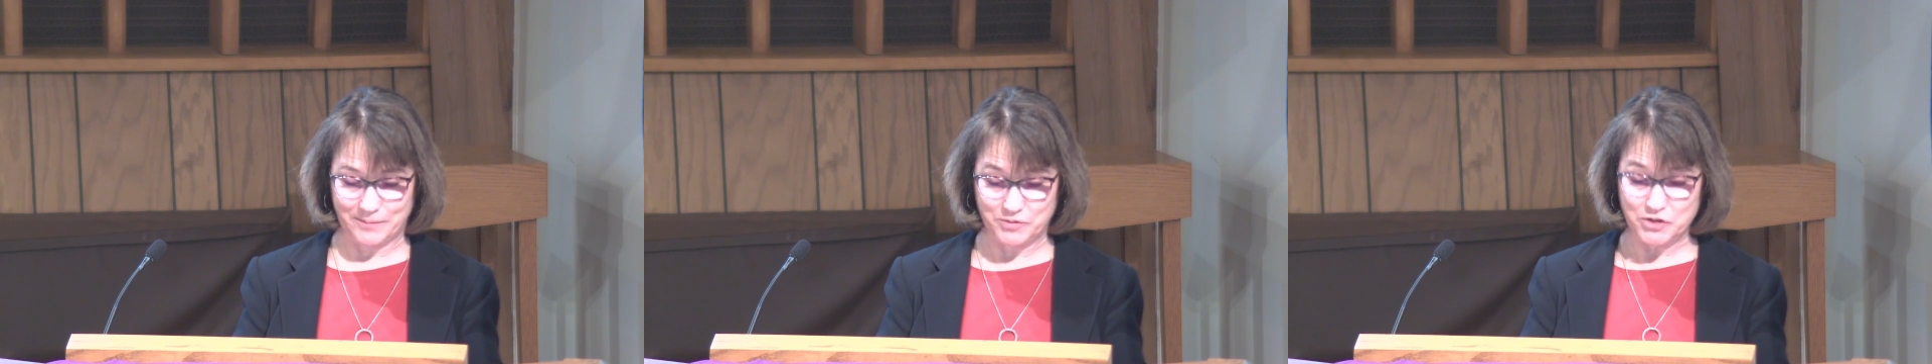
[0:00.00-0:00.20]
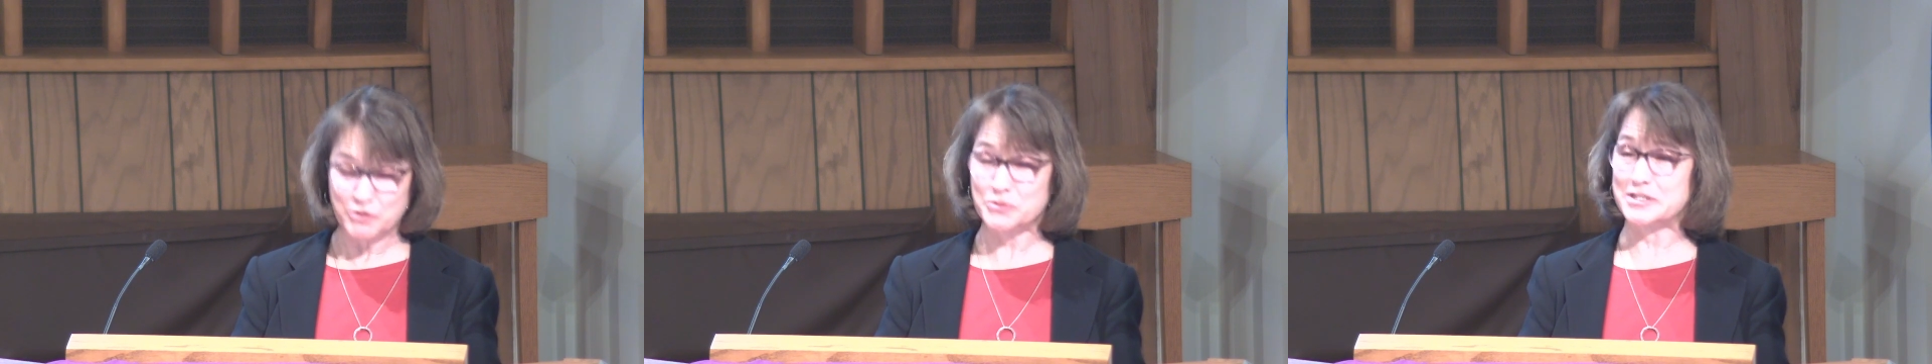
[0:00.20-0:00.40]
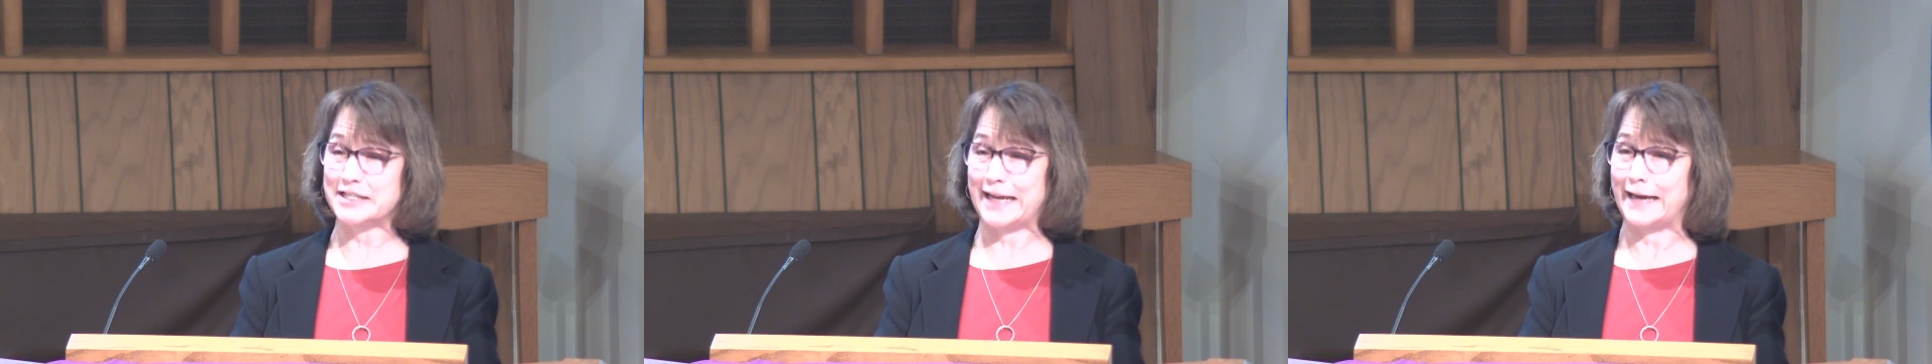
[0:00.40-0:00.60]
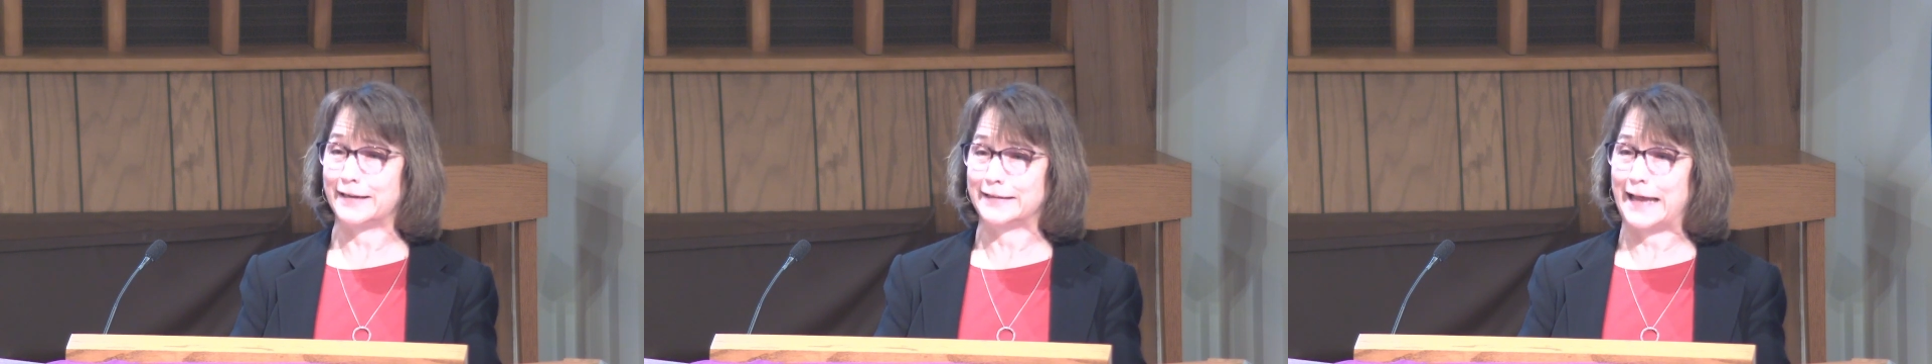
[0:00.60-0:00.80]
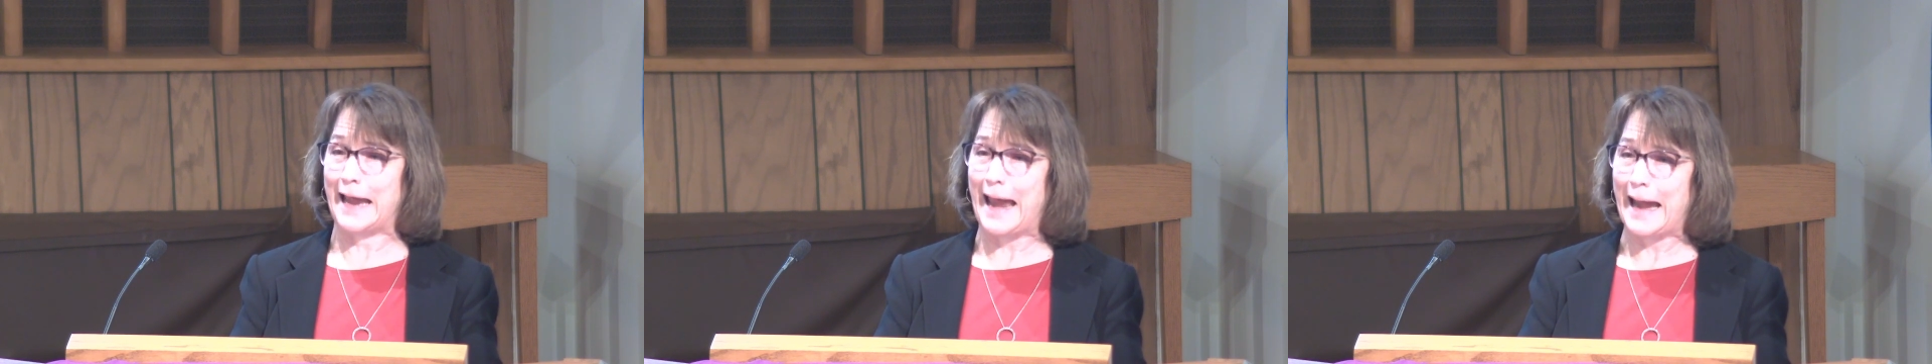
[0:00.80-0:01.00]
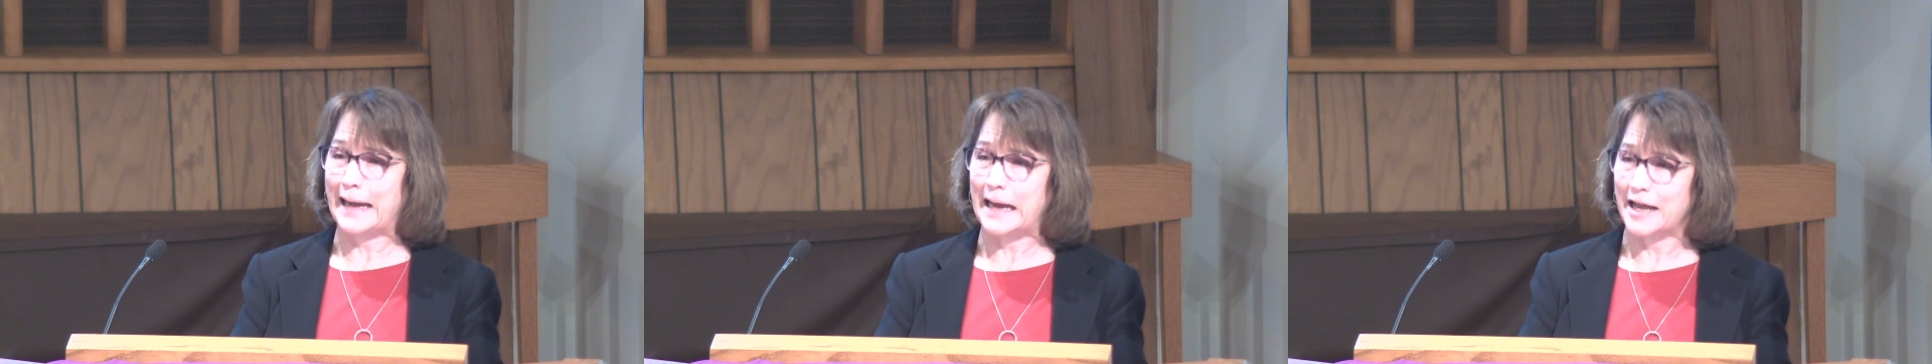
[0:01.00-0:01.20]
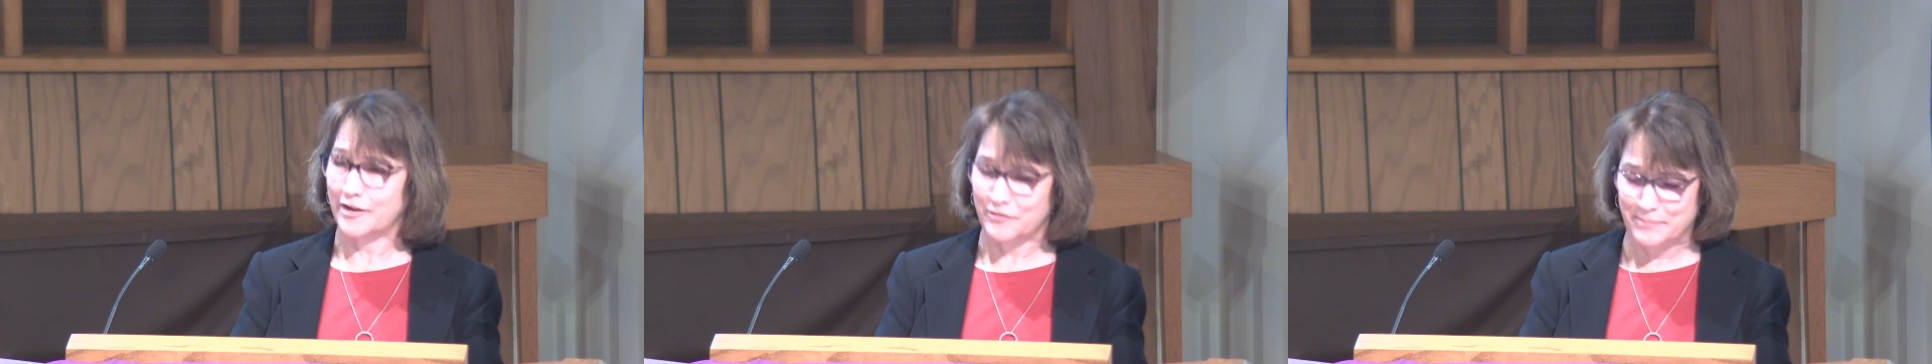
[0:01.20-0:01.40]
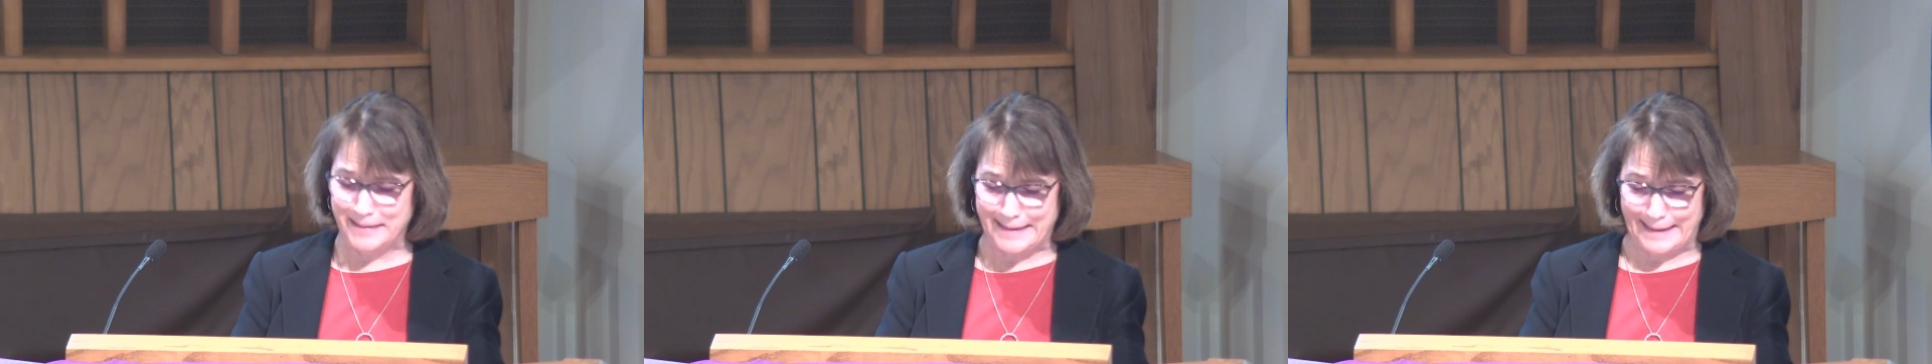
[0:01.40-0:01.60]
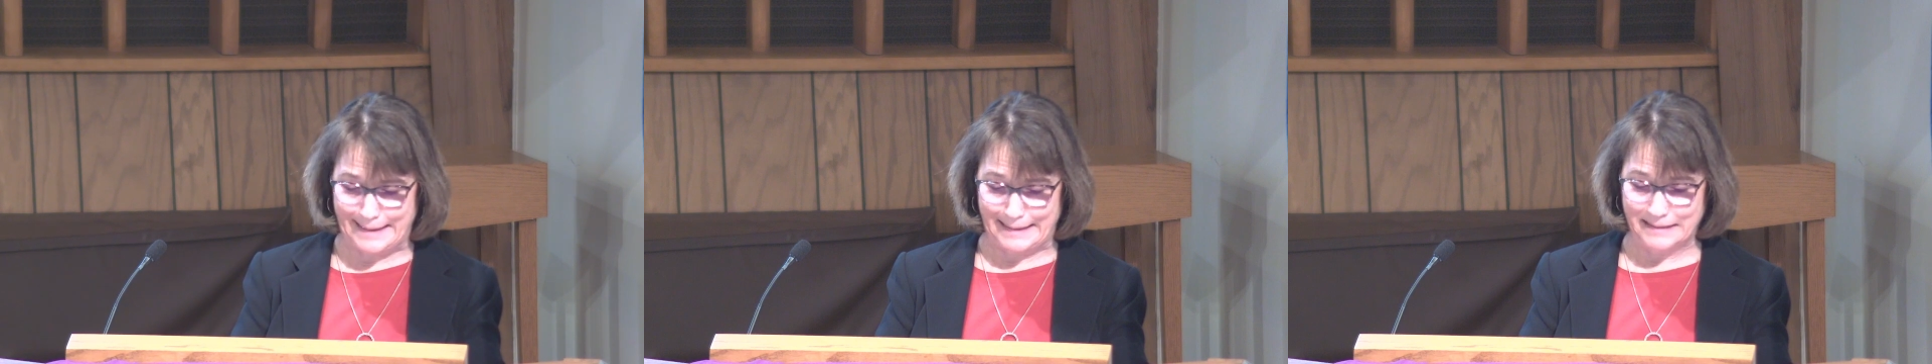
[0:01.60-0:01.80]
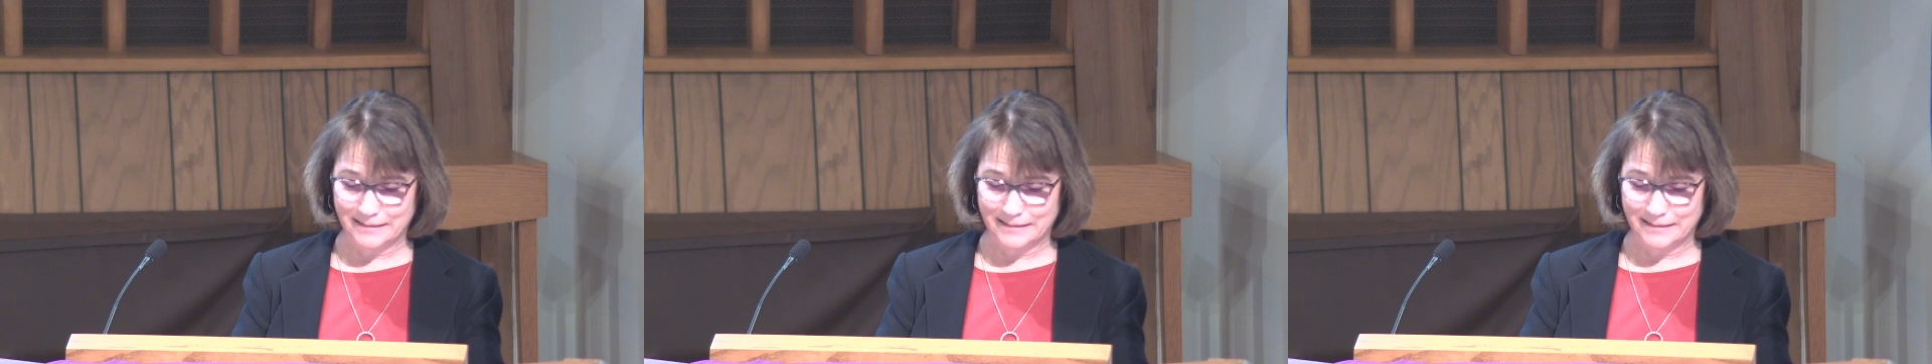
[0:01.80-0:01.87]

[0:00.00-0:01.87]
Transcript: You scared the heck out of me!